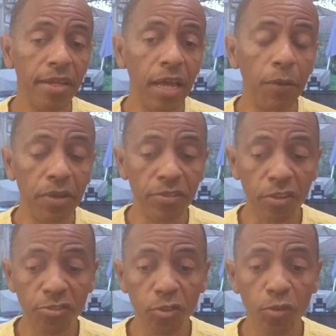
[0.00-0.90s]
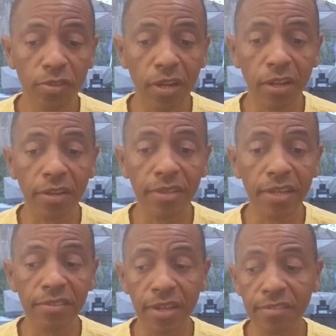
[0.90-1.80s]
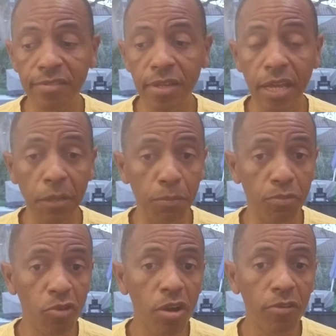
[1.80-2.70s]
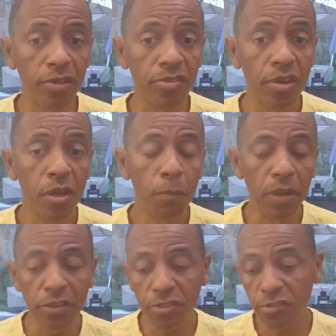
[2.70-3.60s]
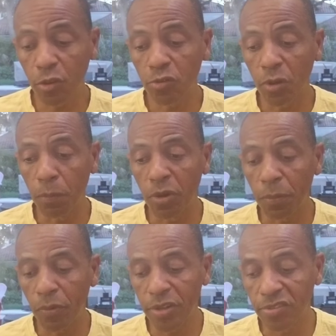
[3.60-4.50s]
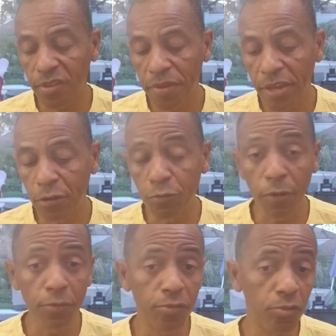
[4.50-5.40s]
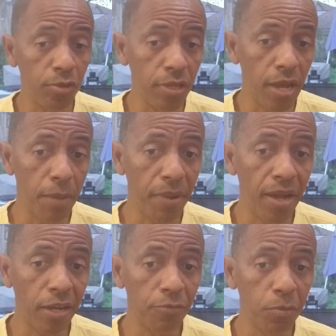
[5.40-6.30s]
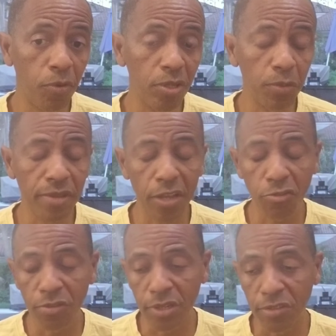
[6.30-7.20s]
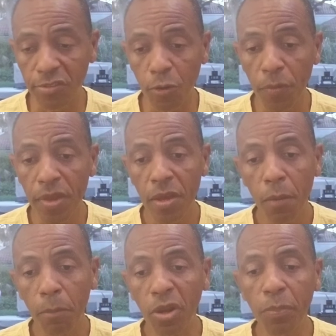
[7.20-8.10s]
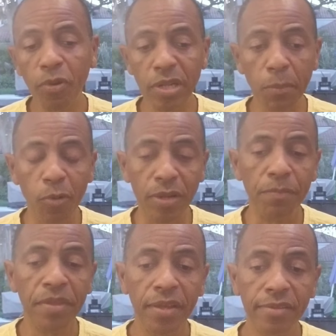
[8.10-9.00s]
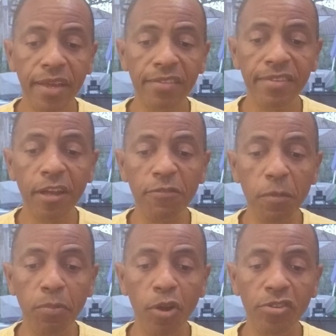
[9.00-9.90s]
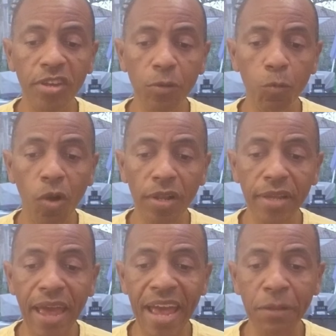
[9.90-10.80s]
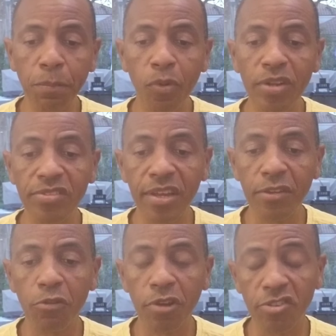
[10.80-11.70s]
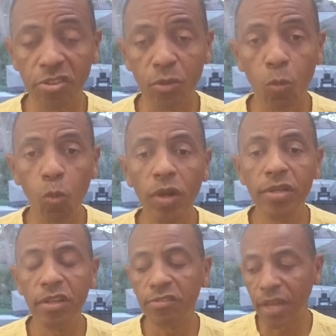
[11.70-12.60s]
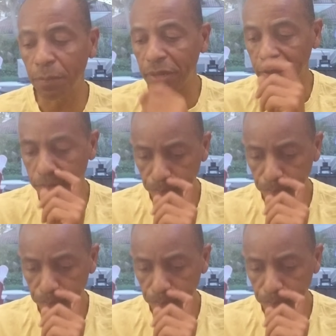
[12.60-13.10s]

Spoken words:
Now, it just shows that a lot of things are still in progress, but let's just go to the bullet points in reference to the highlight report that was actually released. So, bullet point number 1, testing of the blockchain wallet endpoints integration. What does that mean?